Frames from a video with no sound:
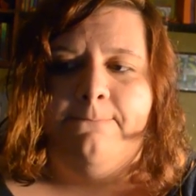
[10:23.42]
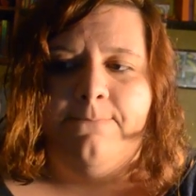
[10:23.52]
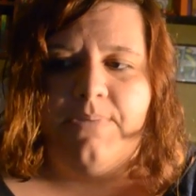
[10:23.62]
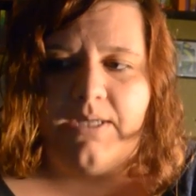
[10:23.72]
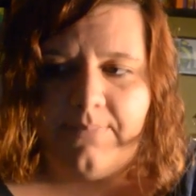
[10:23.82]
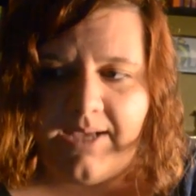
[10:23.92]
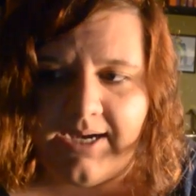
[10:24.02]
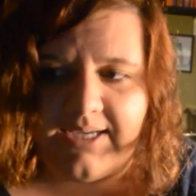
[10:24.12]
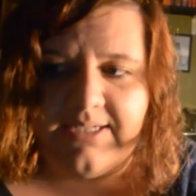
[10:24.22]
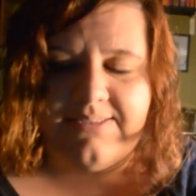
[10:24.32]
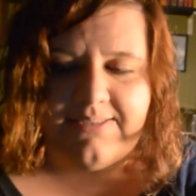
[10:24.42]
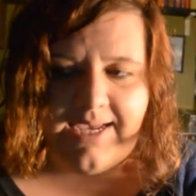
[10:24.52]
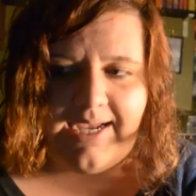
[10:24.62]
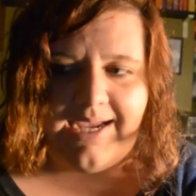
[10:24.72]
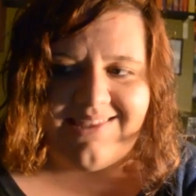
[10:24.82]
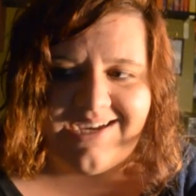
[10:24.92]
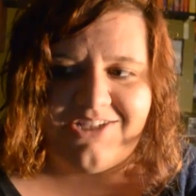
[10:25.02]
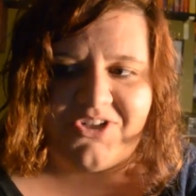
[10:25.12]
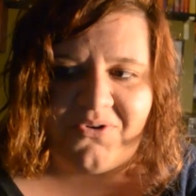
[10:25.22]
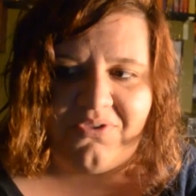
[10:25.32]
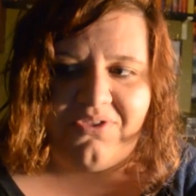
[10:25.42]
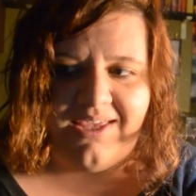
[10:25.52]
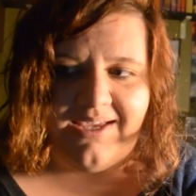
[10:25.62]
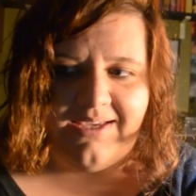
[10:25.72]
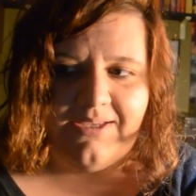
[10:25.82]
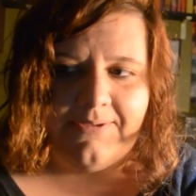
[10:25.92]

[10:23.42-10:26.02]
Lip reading: But I'm not going to say that I don't think